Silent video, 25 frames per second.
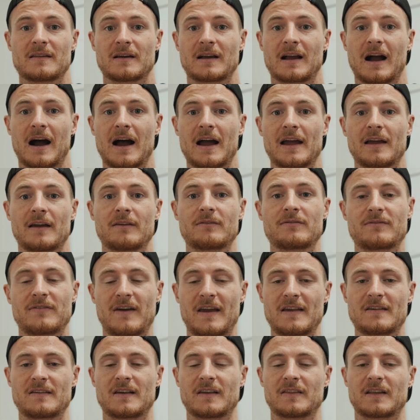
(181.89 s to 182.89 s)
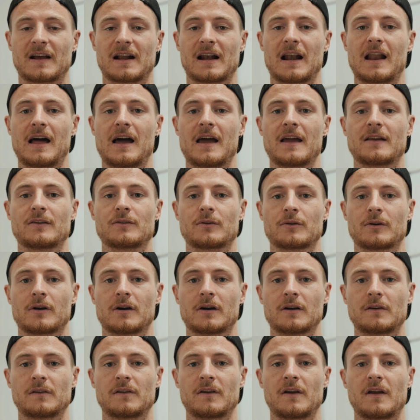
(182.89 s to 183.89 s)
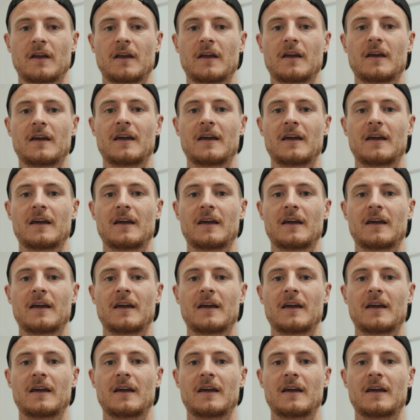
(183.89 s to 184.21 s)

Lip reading: the guy facing the client or not,